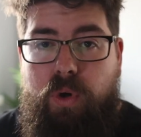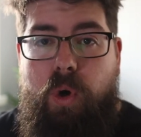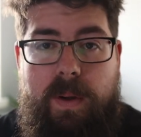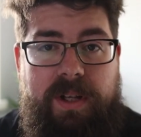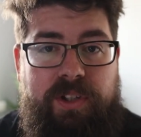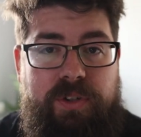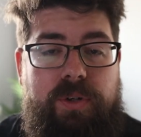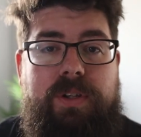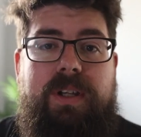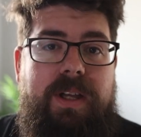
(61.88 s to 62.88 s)
all well and
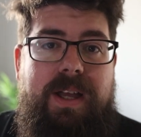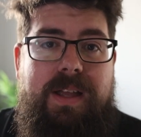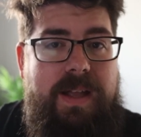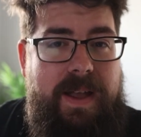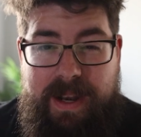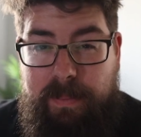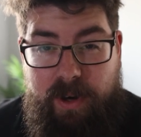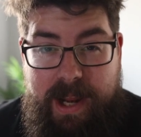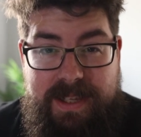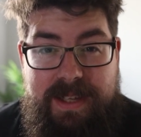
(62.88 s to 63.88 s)
good. I then
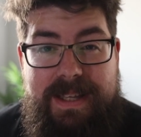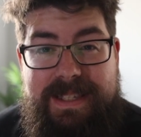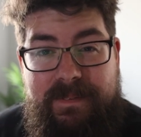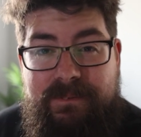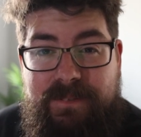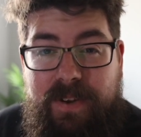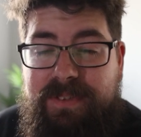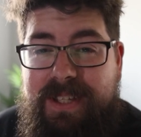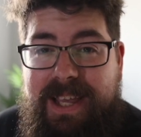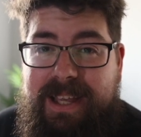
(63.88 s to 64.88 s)
upgraded to the seven
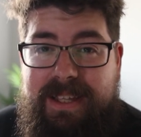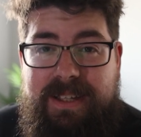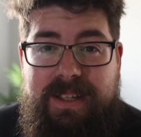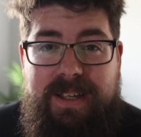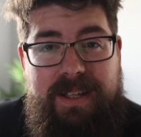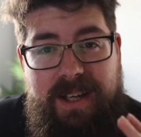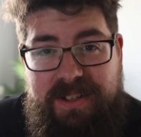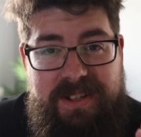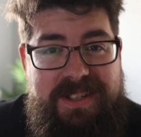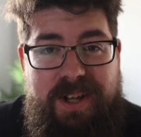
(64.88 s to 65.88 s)
fifty D
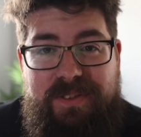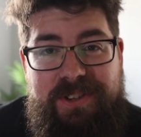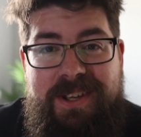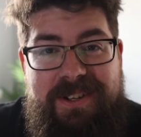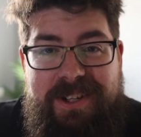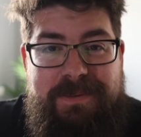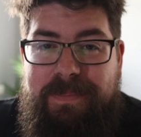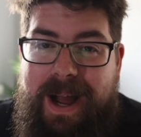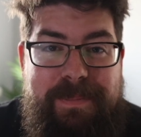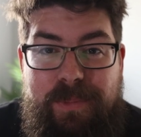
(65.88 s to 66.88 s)
and discovered that you
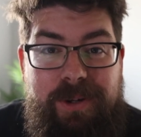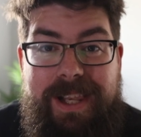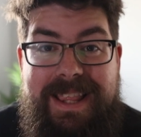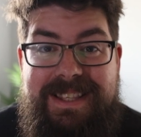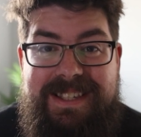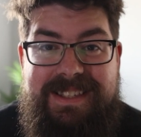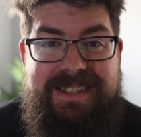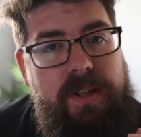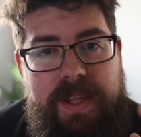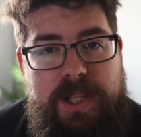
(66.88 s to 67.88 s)
could buy more
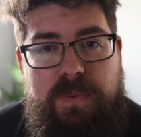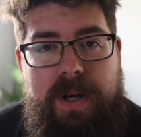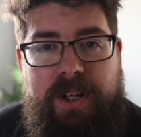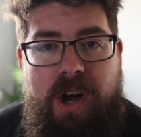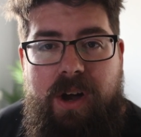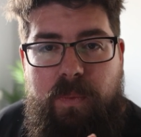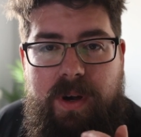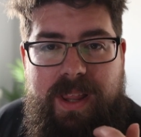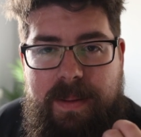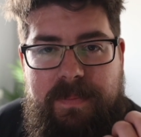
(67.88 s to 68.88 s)
lenses. And that's where I got
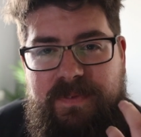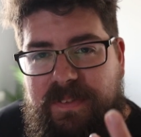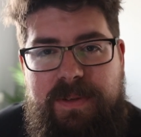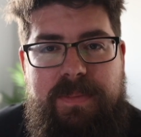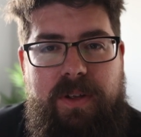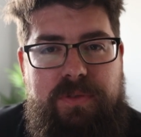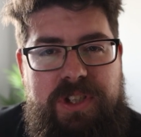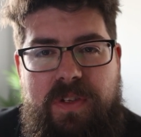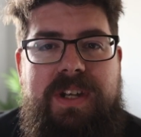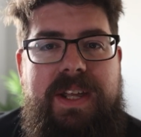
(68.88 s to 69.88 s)
one of them fifty
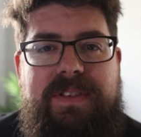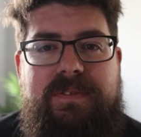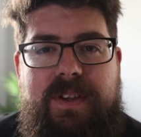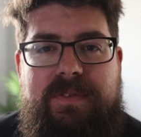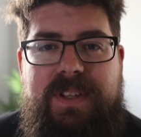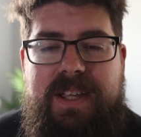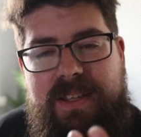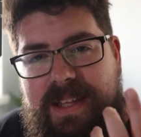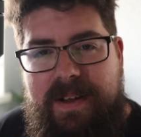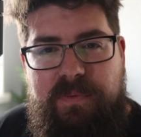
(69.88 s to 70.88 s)
mils, you know, the nifty
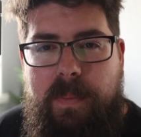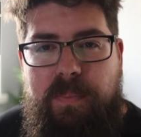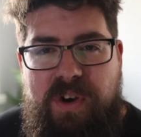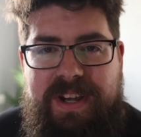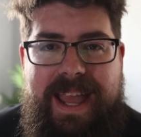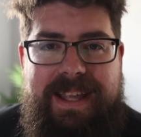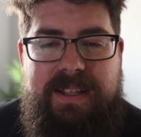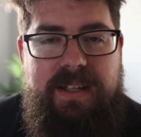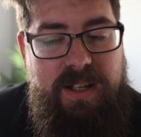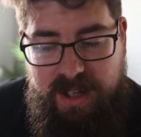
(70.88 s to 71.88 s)
fifty, the f one point
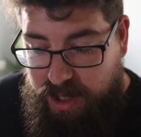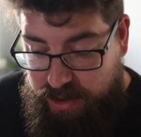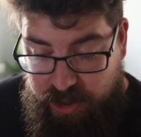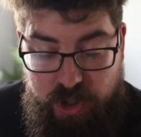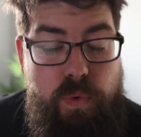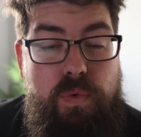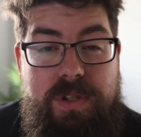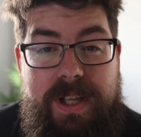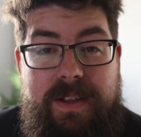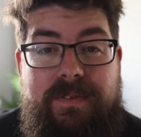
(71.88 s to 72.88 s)
eight, and
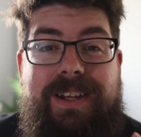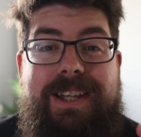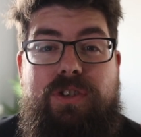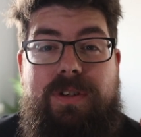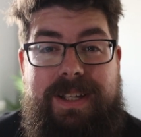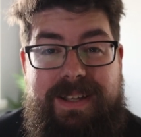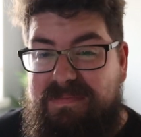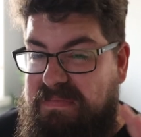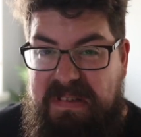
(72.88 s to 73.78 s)
used it for literally